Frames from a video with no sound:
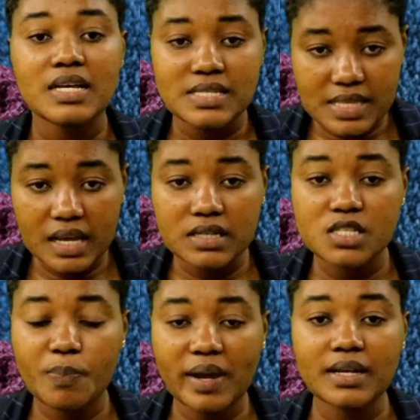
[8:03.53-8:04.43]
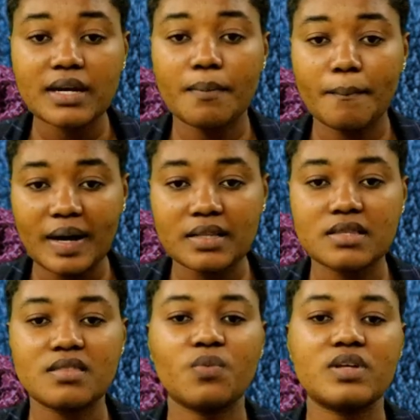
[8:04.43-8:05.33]
spending a
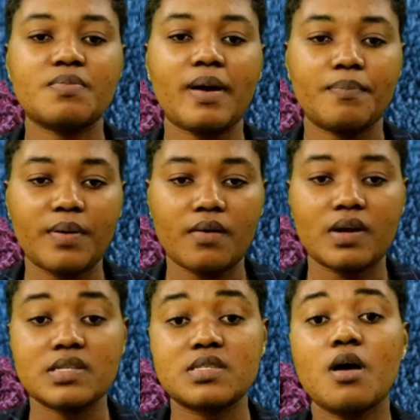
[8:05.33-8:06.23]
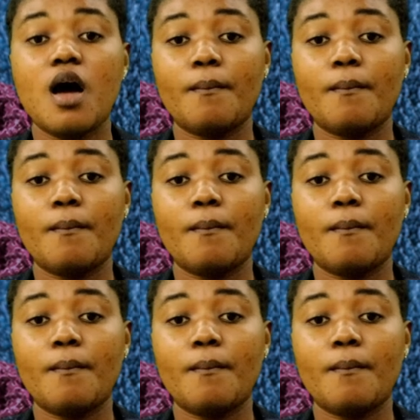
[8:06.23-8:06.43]
month with my parents,